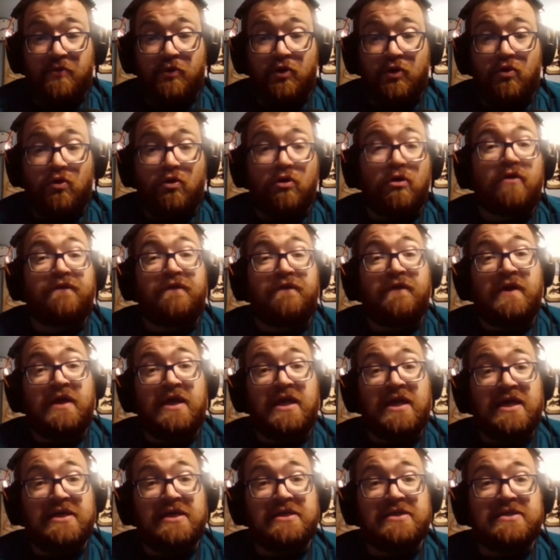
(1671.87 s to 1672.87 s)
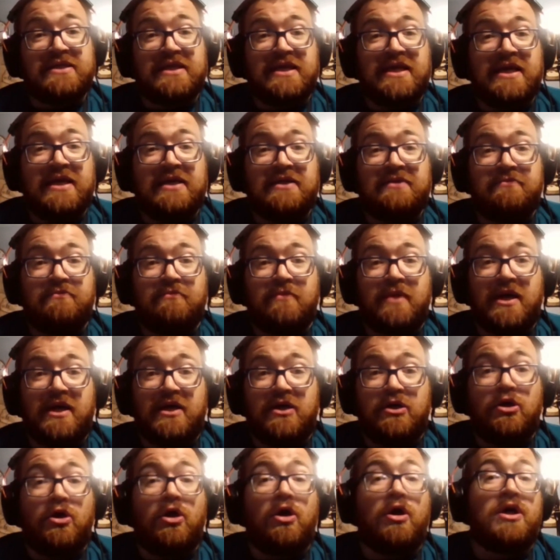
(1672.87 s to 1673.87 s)
Or if it is, it might
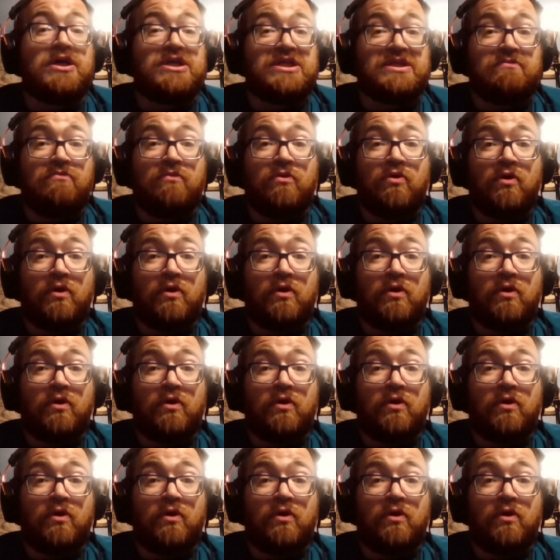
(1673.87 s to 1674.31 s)
cost more